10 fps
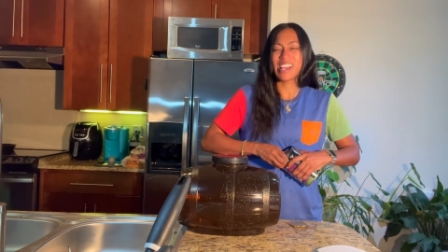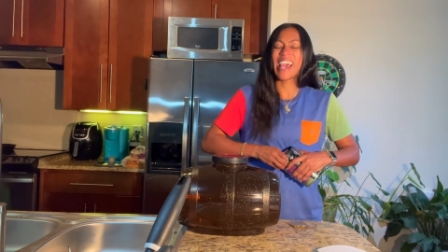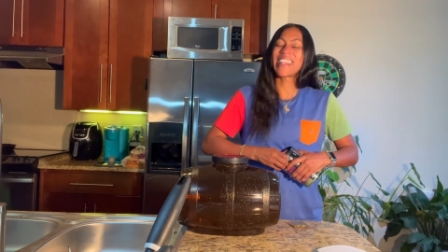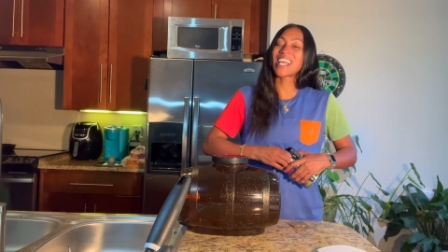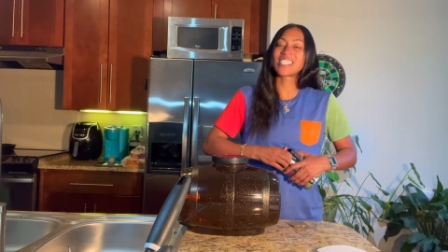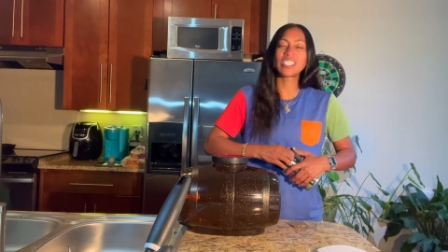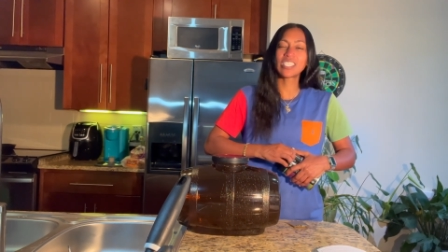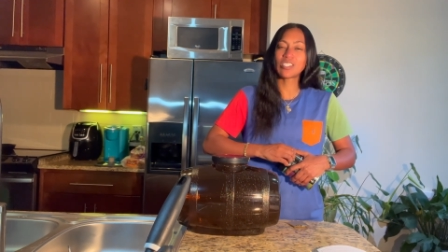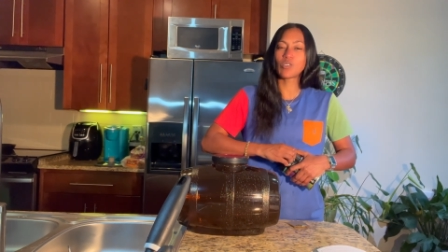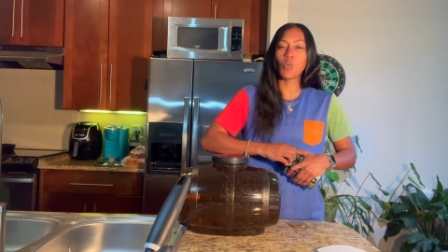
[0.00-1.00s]
and that's
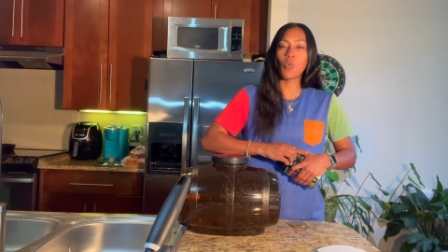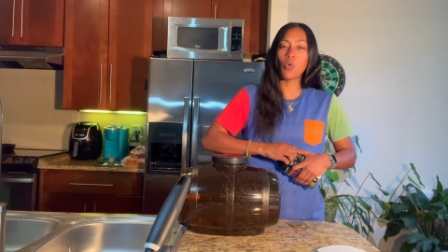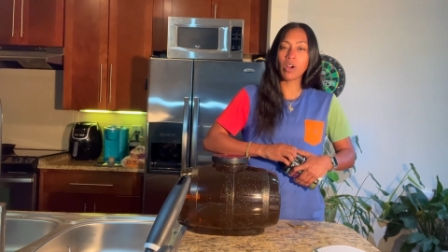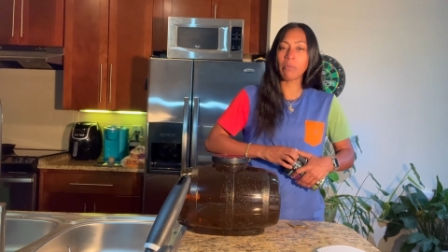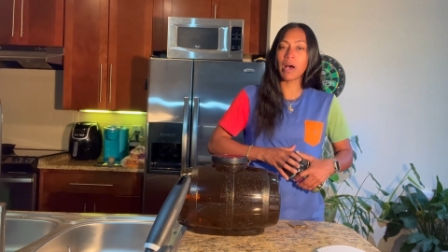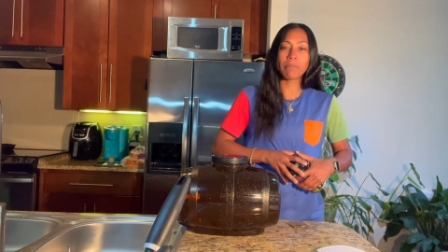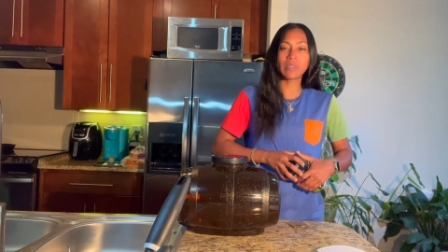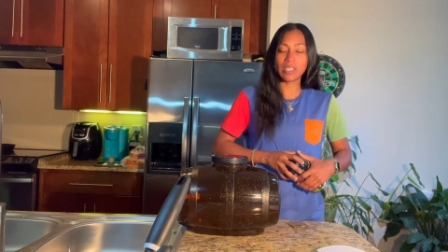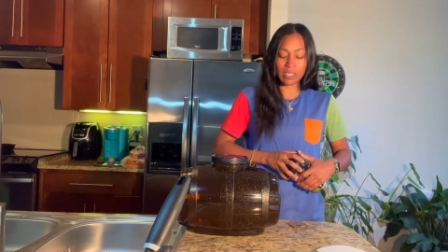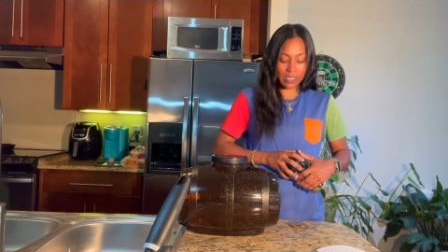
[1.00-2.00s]
just to warm up
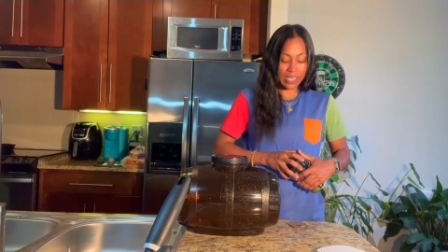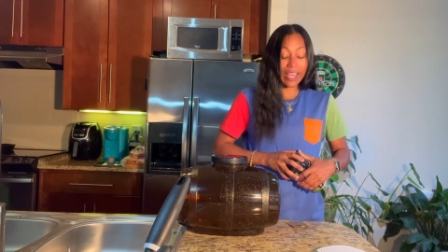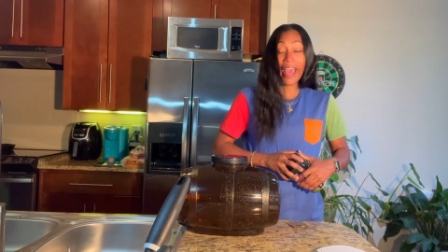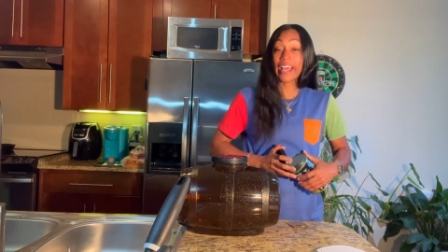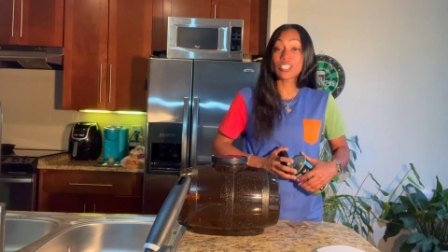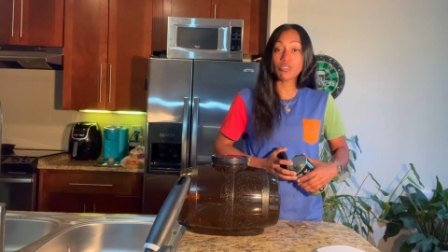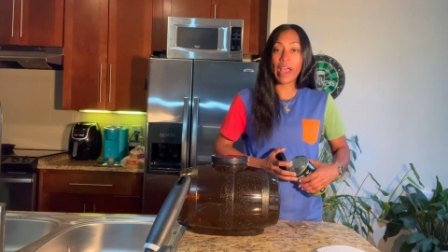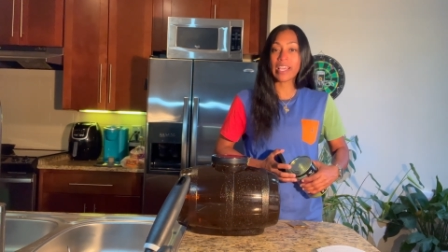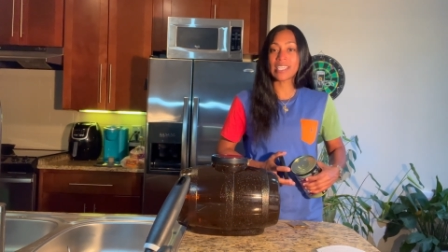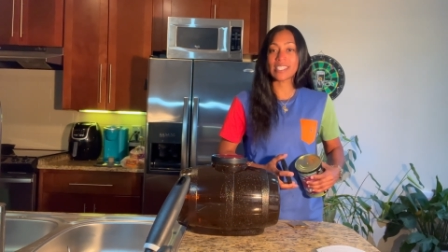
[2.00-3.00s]
the
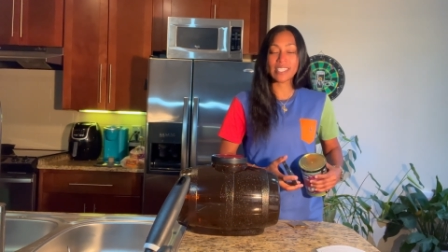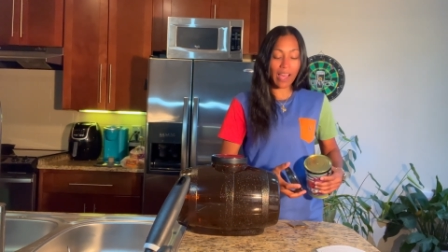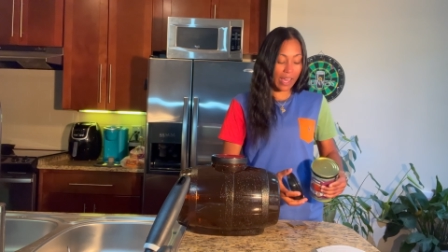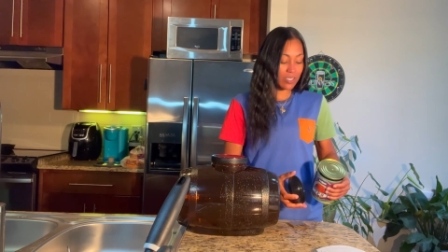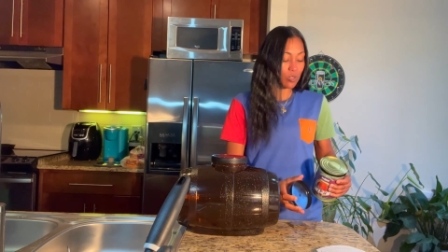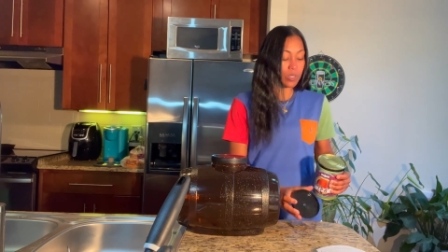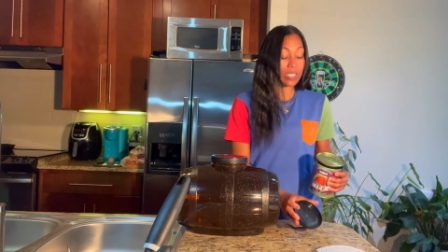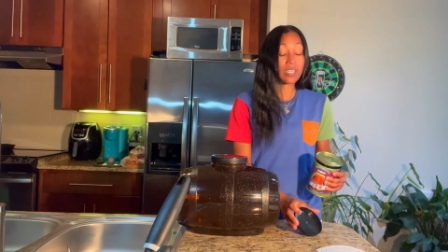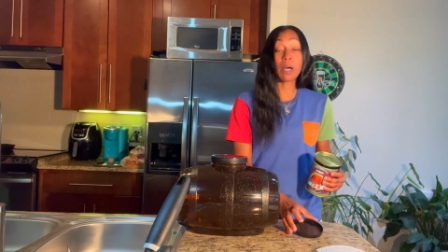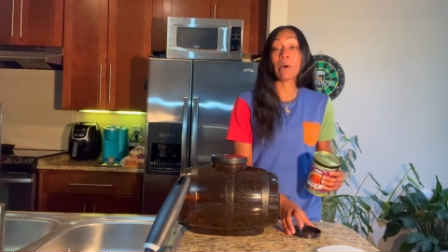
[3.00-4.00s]
extract inside so it can
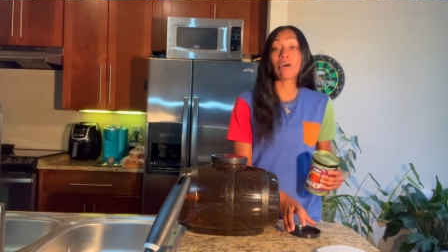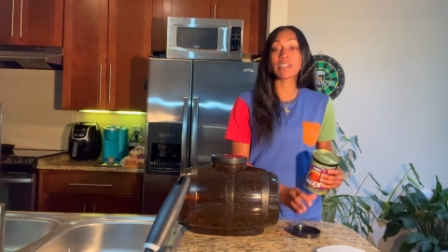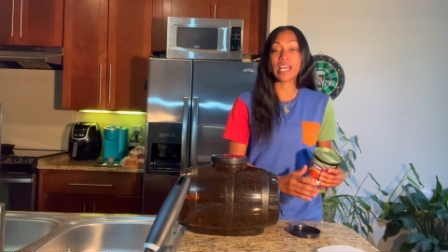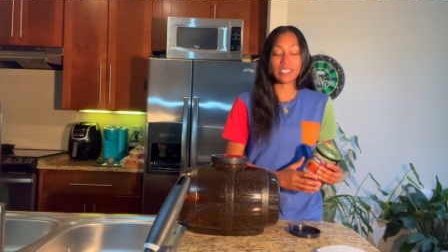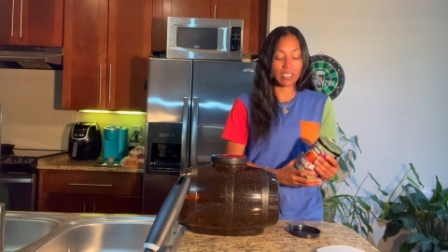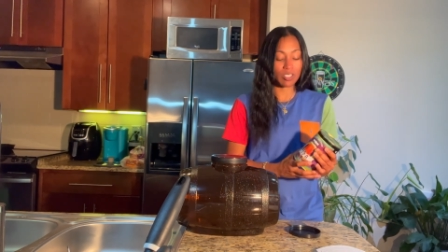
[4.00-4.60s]
come out nice and